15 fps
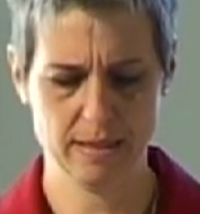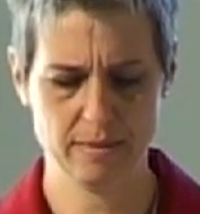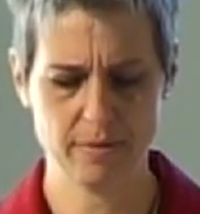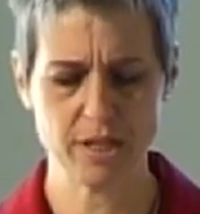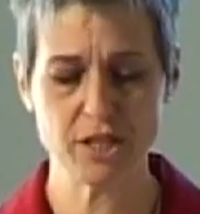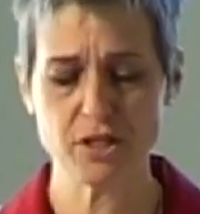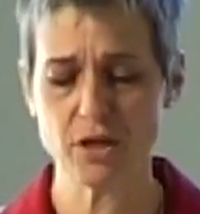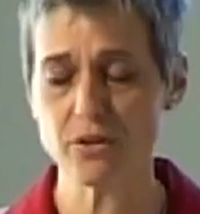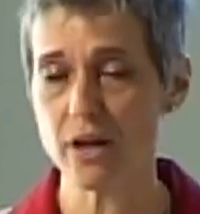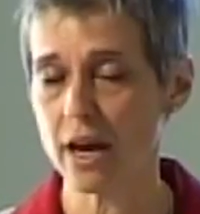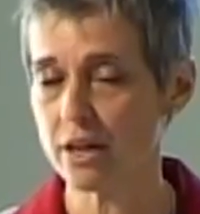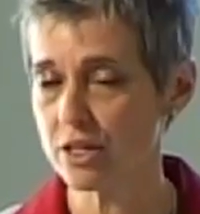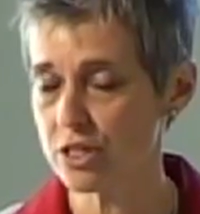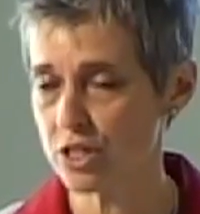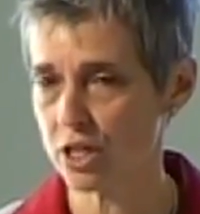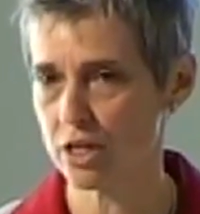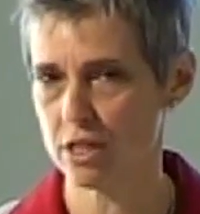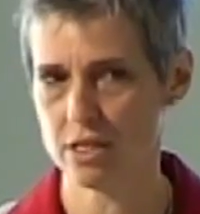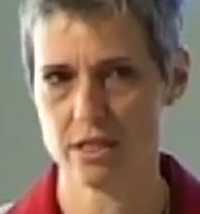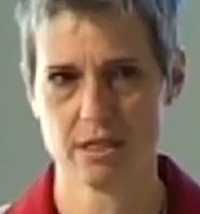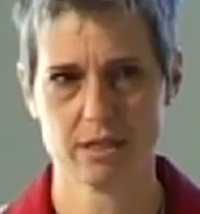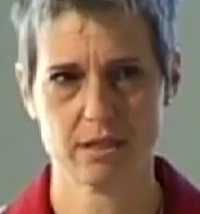when you don't know how to
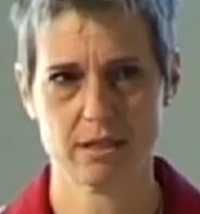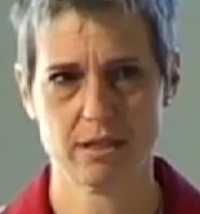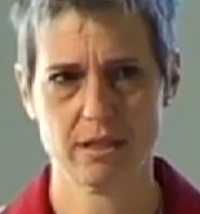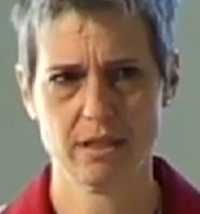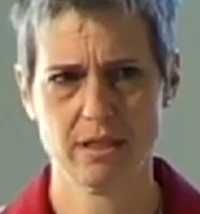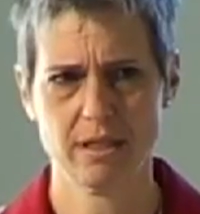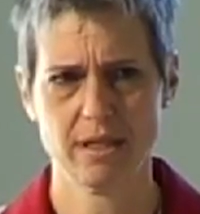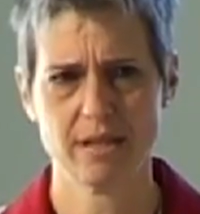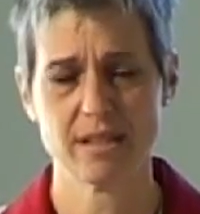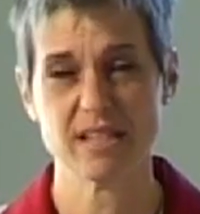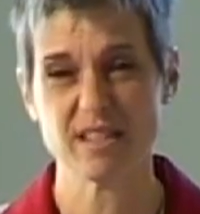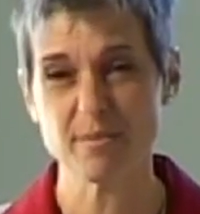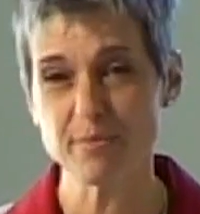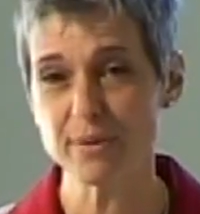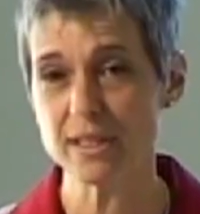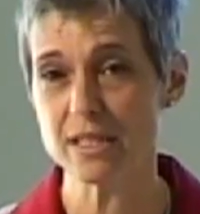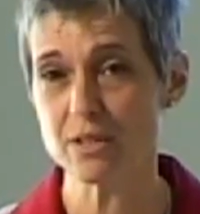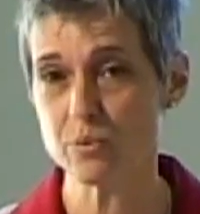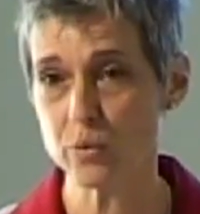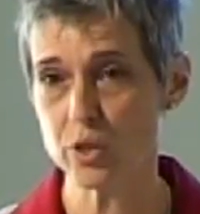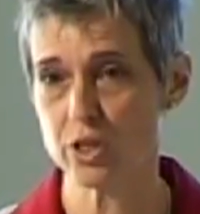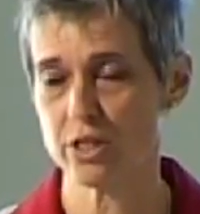start, the simplest
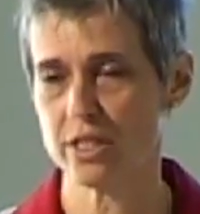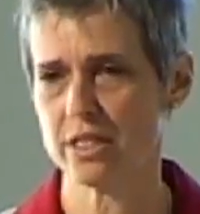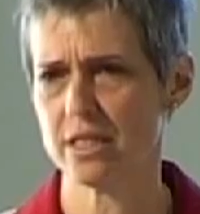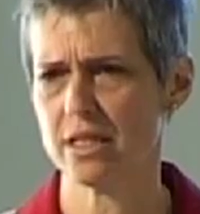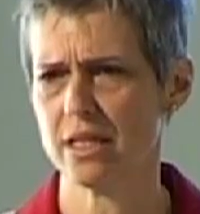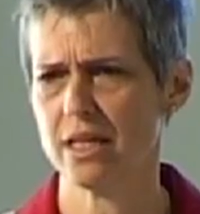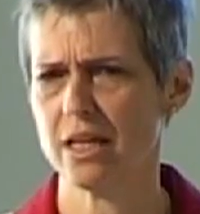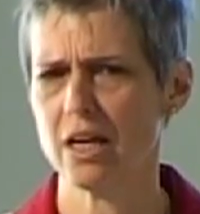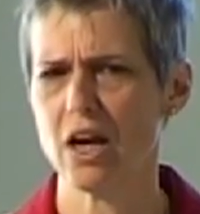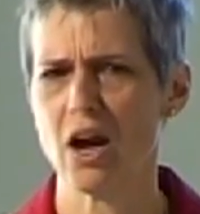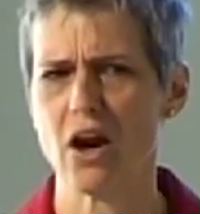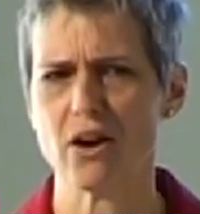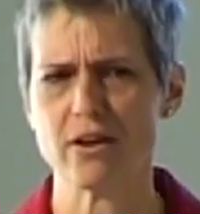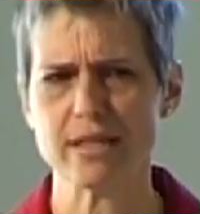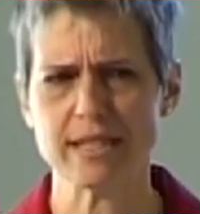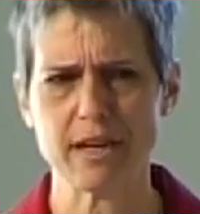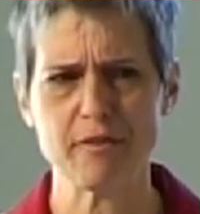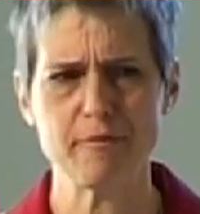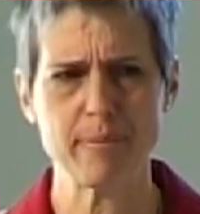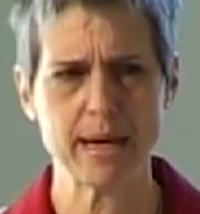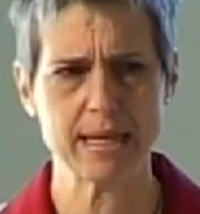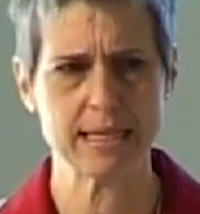words are a
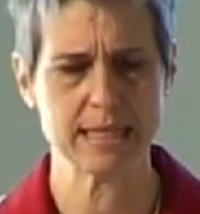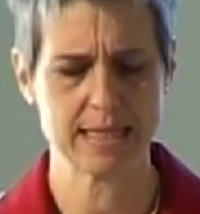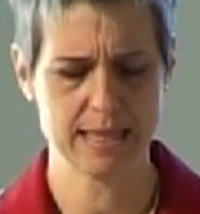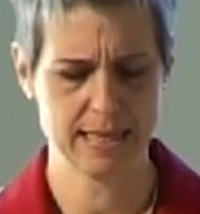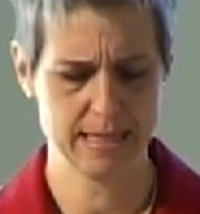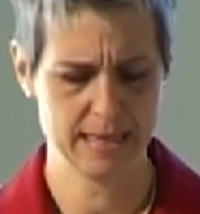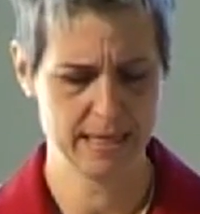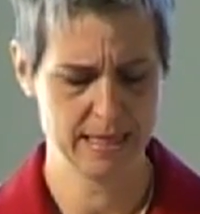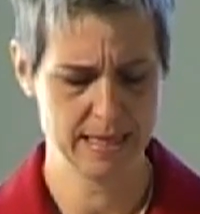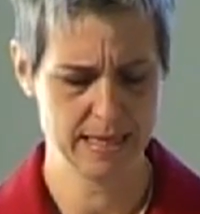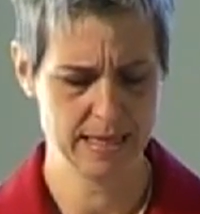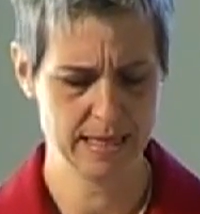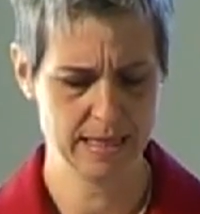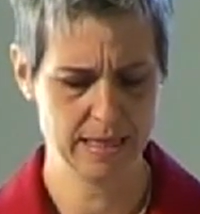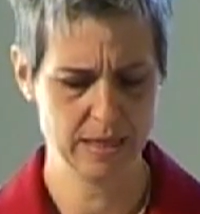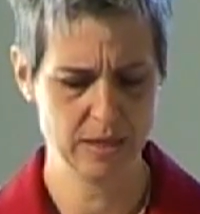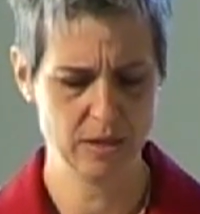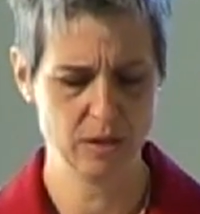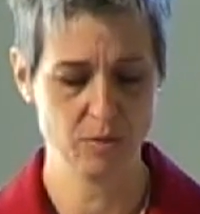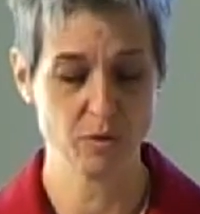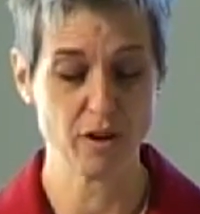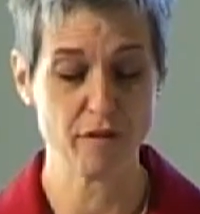safe bet.
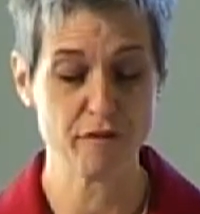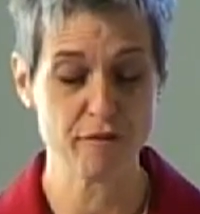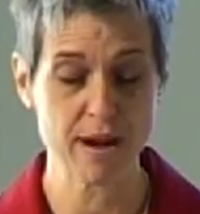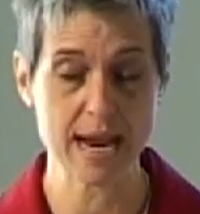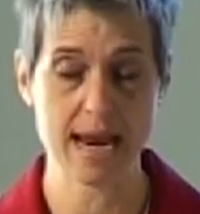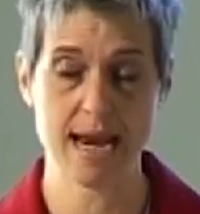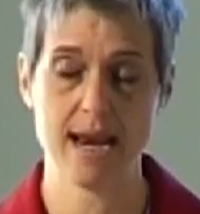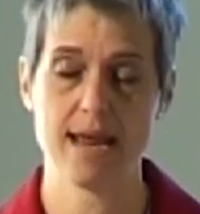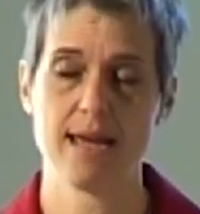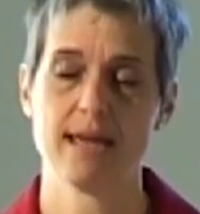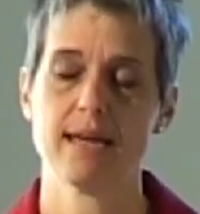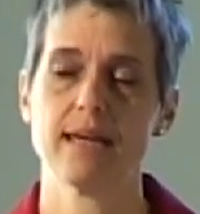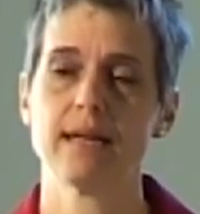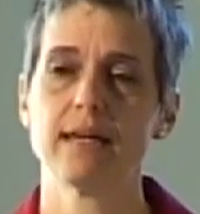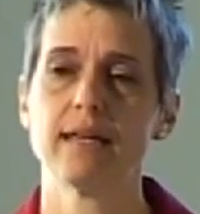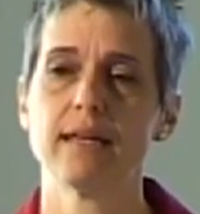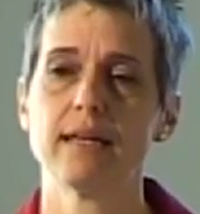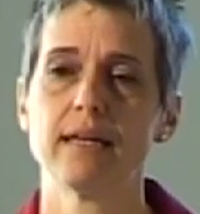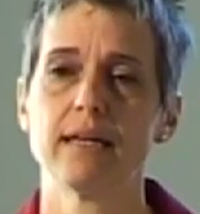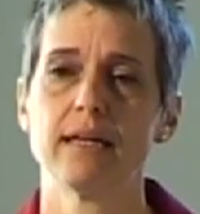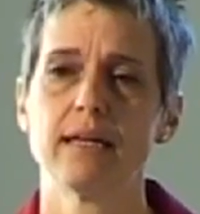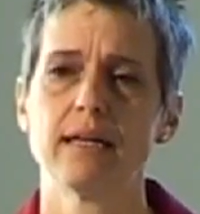We're afraid,
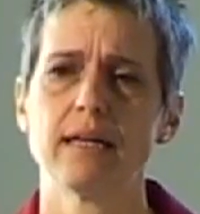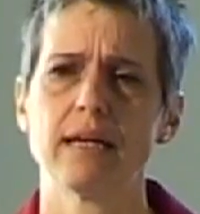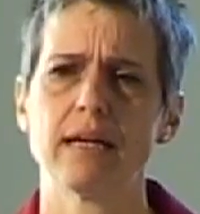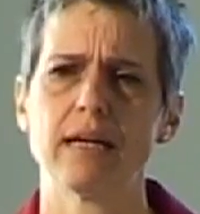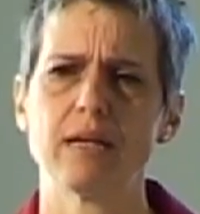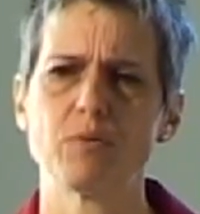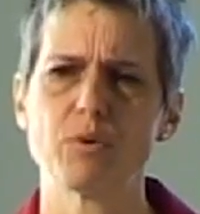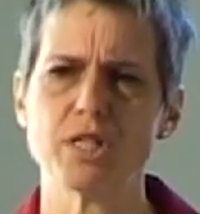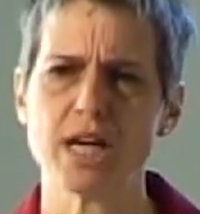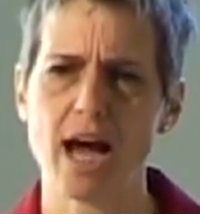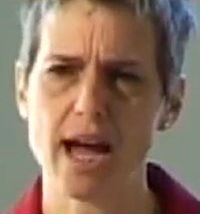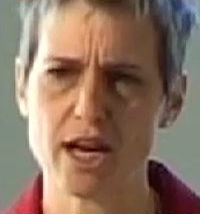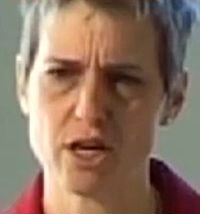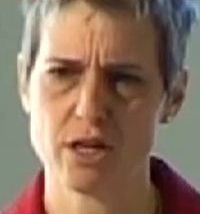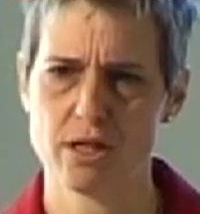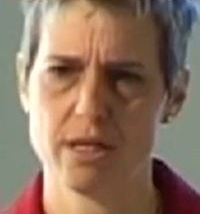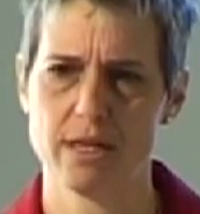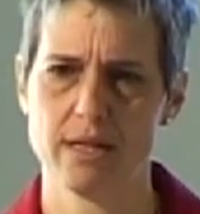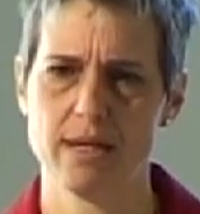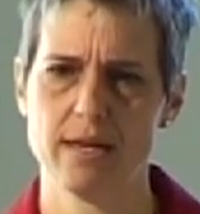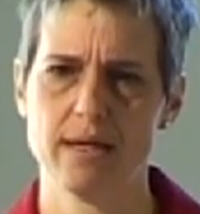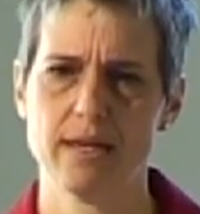and we're tired,
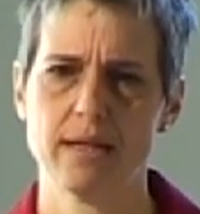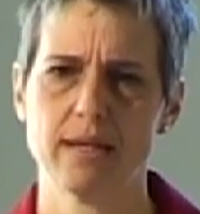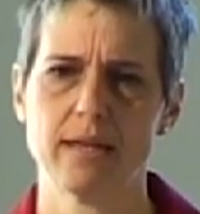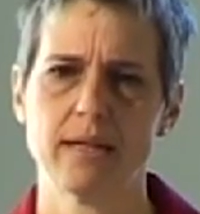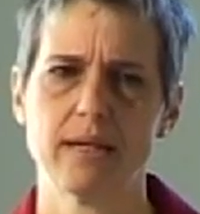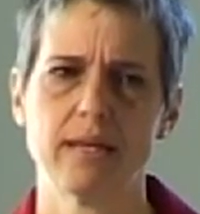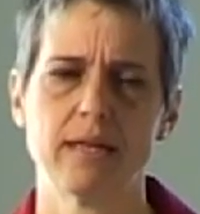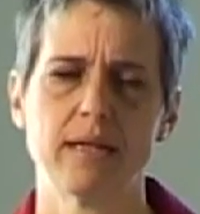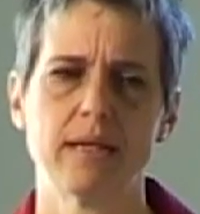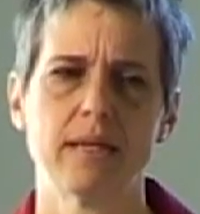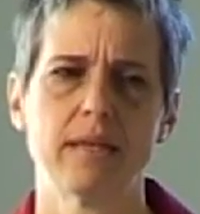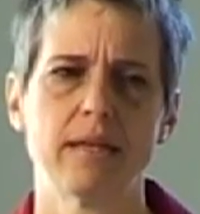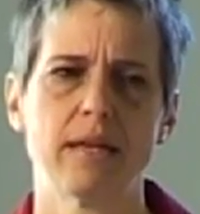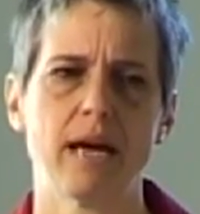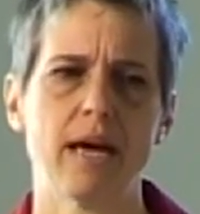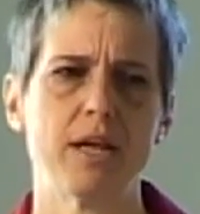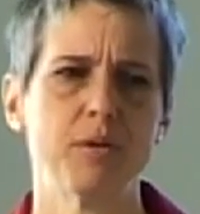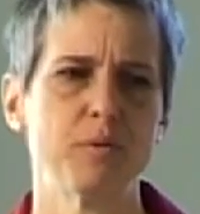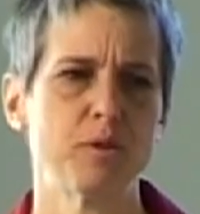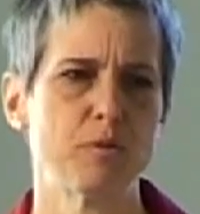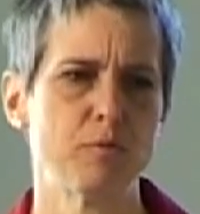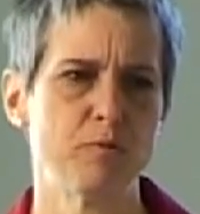and
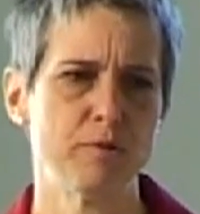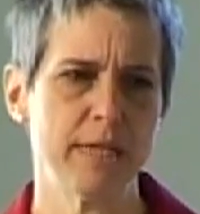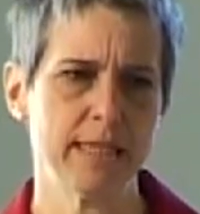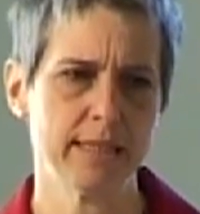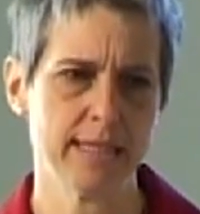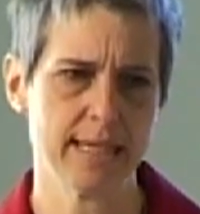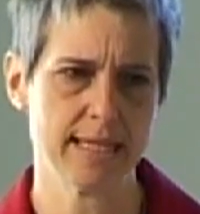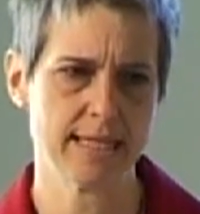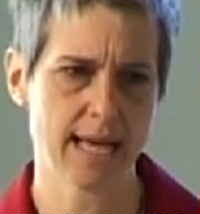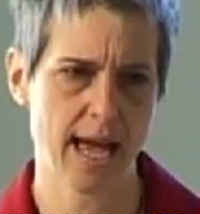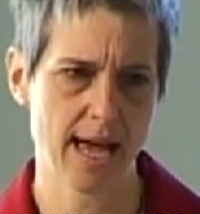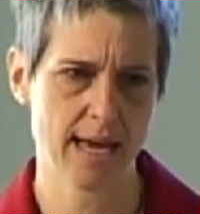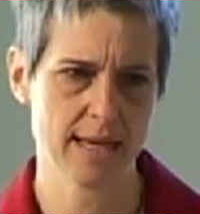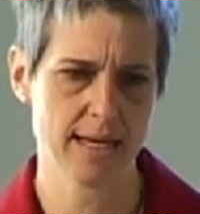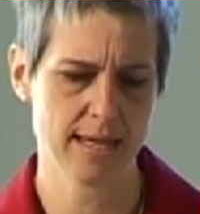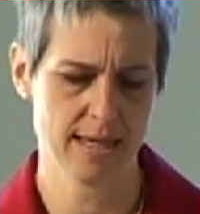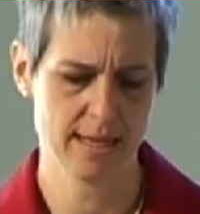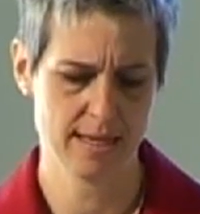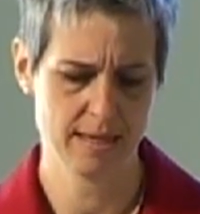we're really sad.